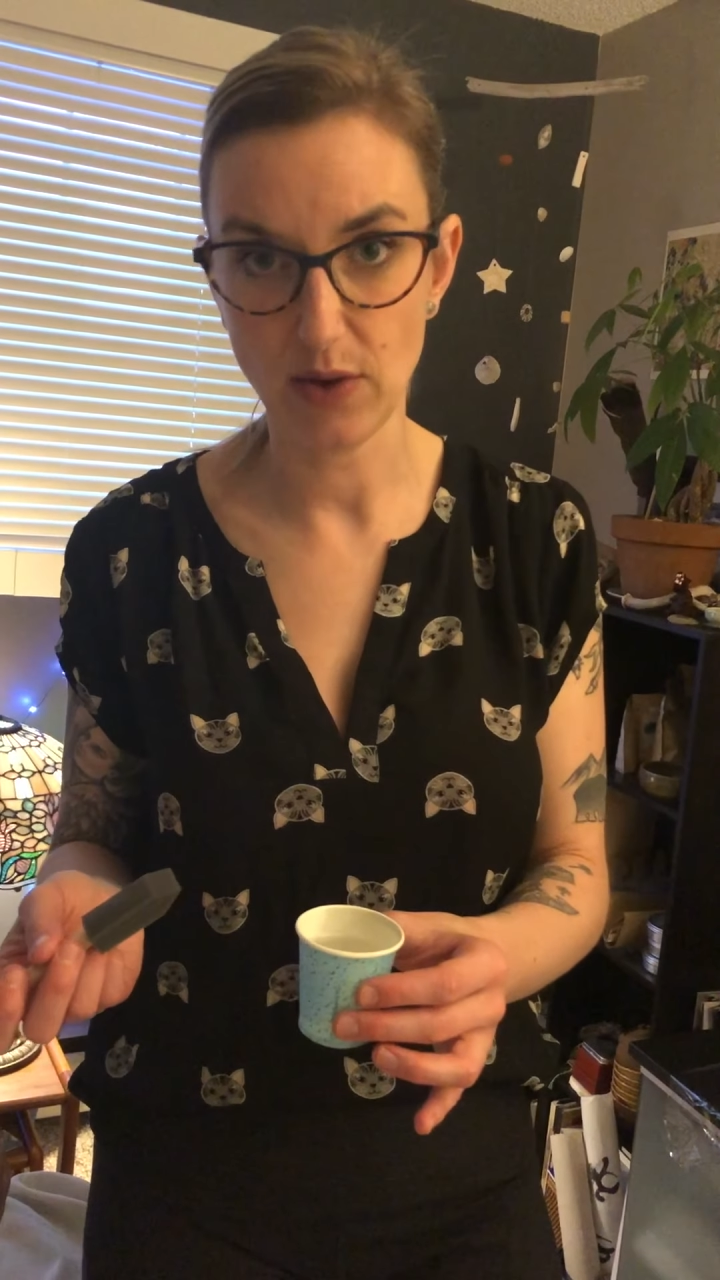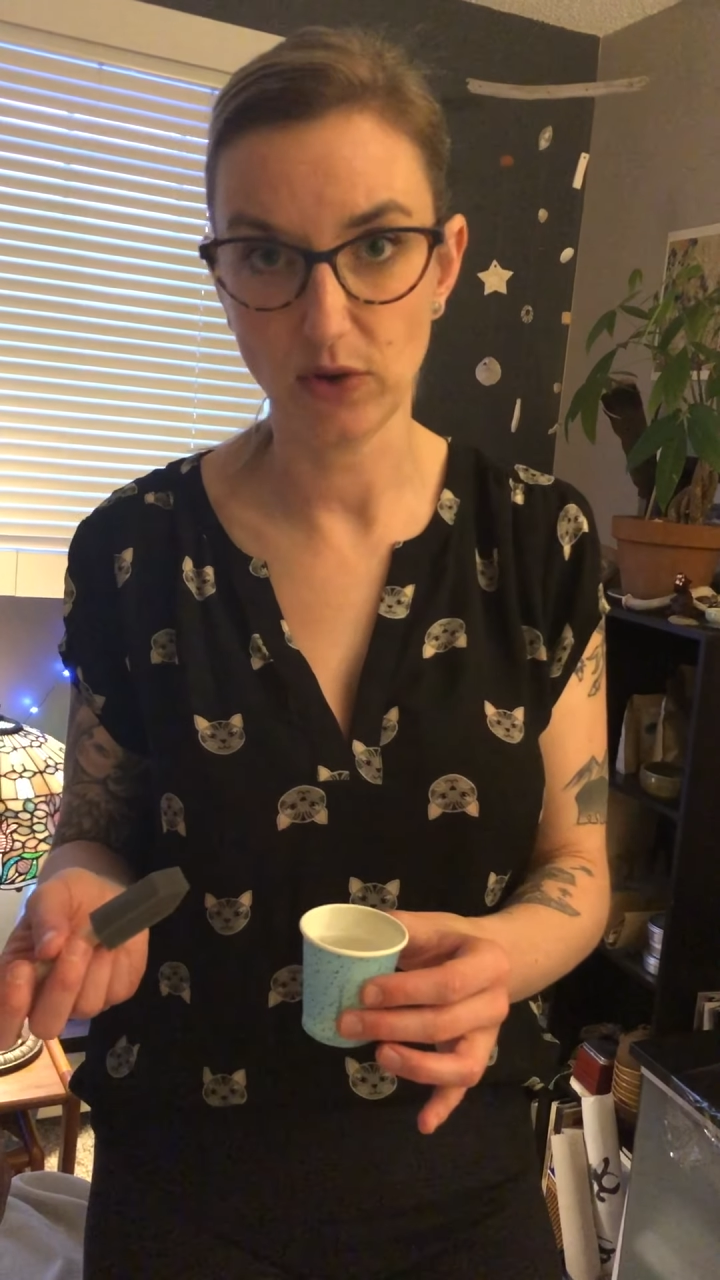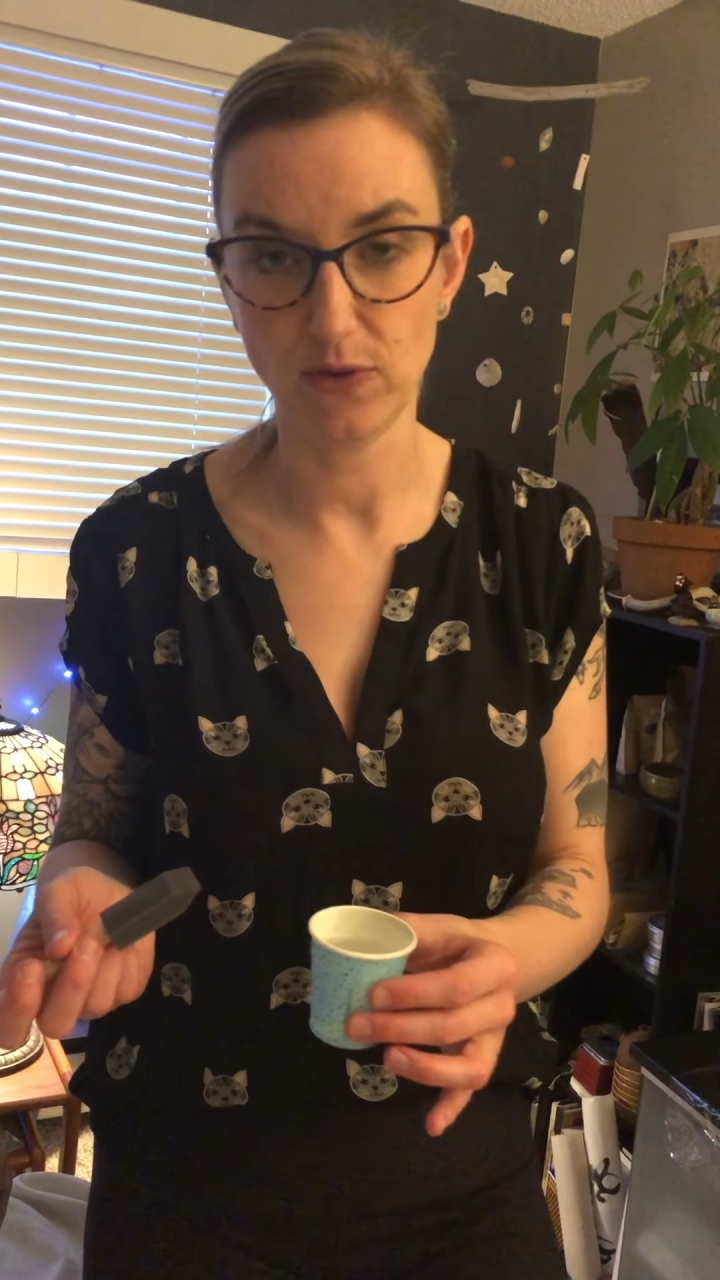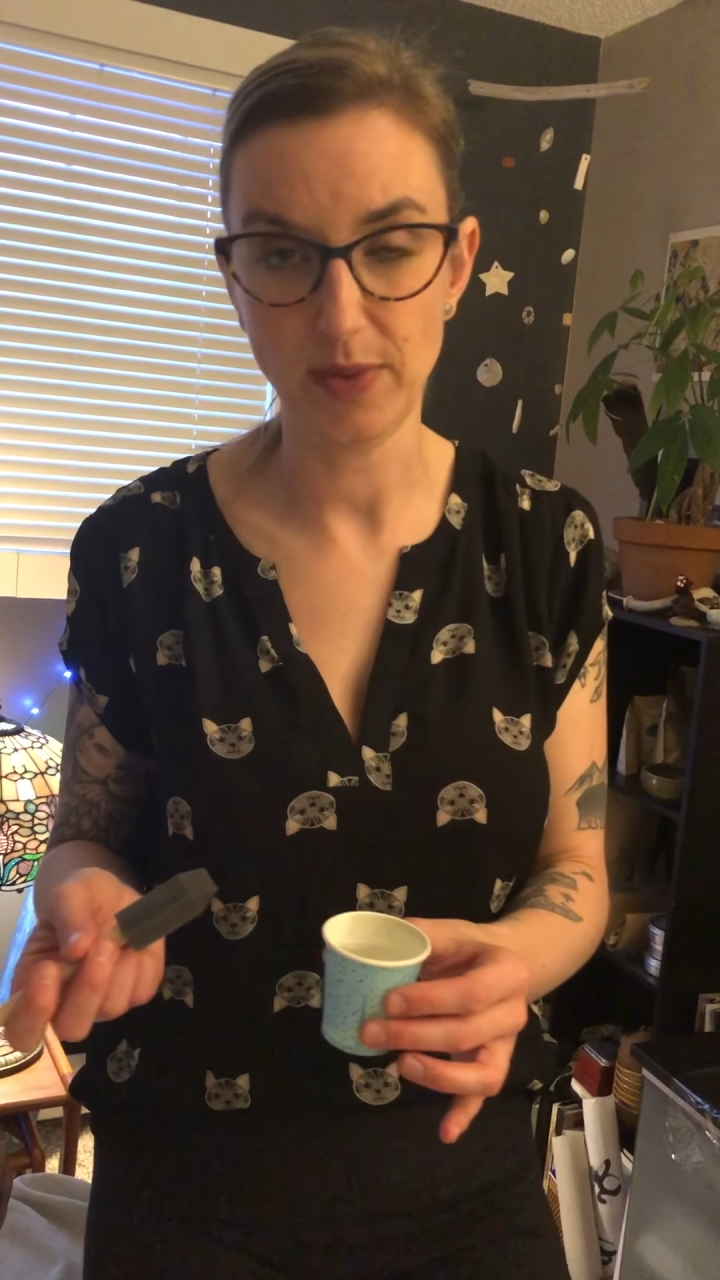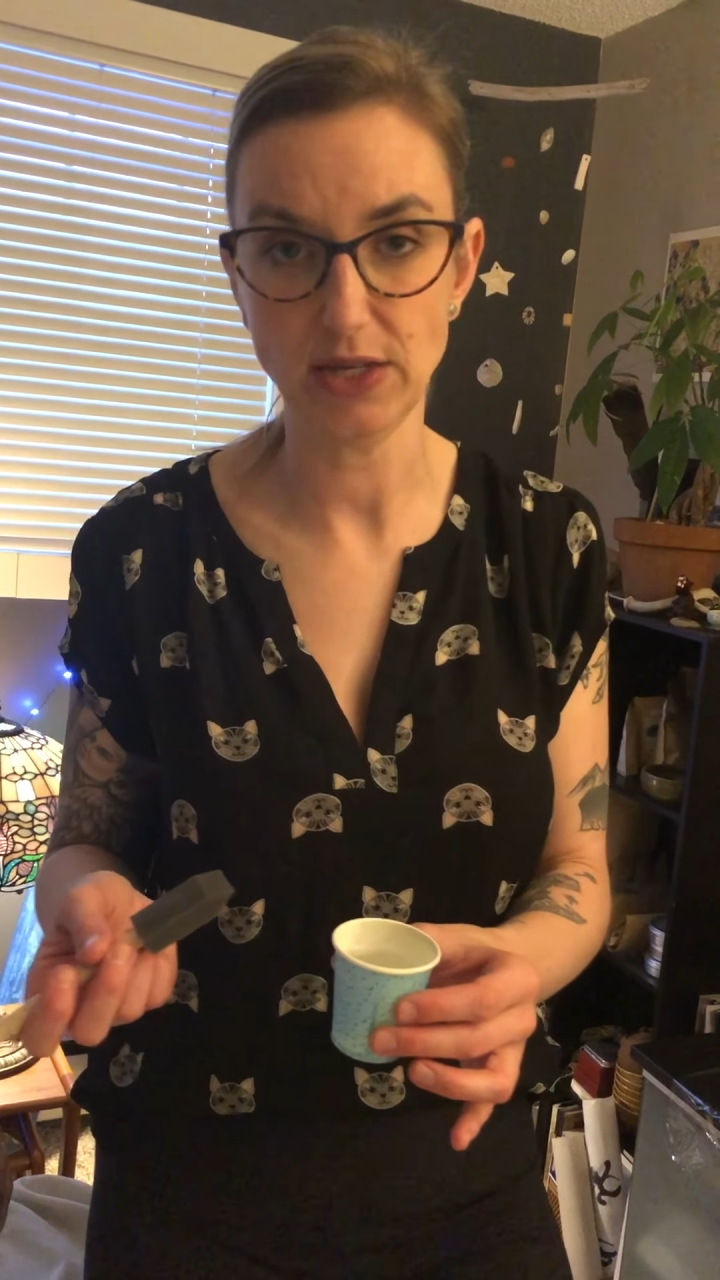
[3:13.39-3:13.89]
I
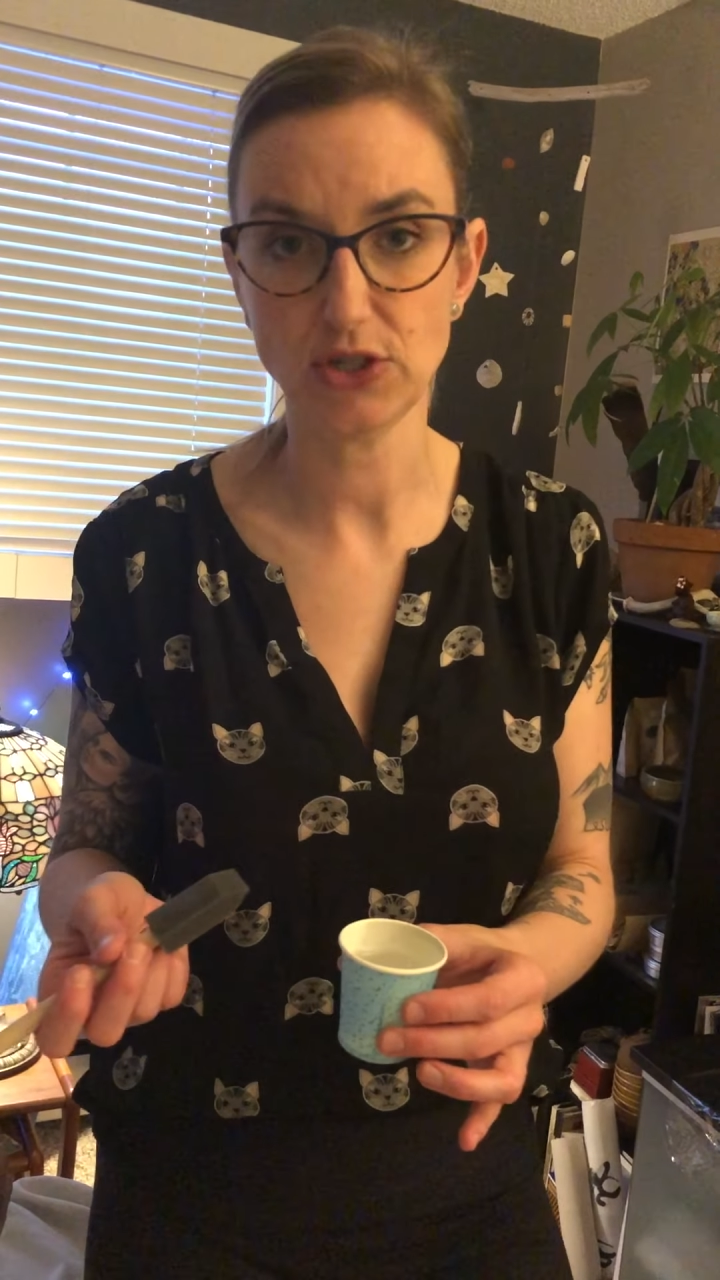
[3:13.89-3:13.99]
would have made